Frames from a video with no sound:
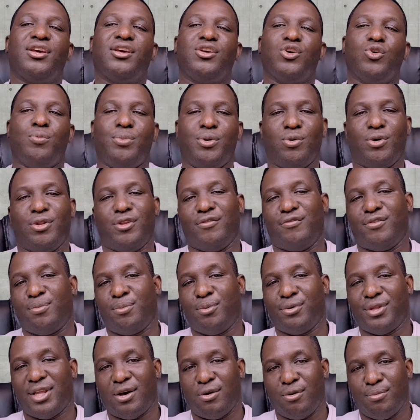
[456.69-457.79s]
you'll be one of the
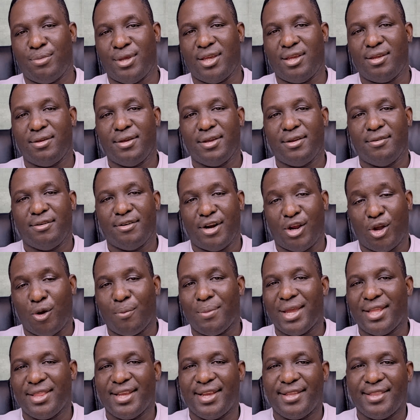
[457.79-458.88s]
people that will be
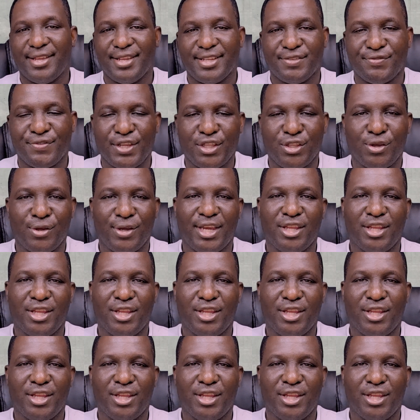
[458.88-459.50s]
recommended this video.